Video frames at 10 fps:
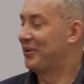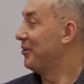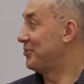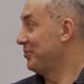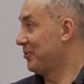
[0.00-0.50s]

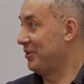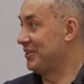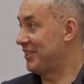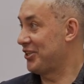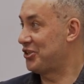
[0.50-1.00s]
because, you know,
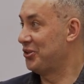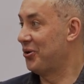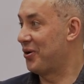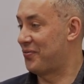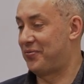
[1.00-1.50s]
in such
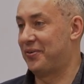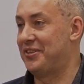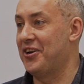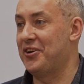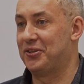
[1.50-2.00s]
north
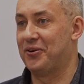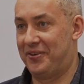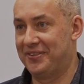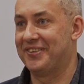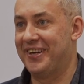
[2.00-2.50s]

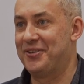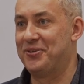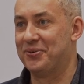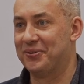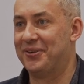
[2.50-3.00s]
territories,
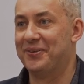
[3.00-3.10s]
right, to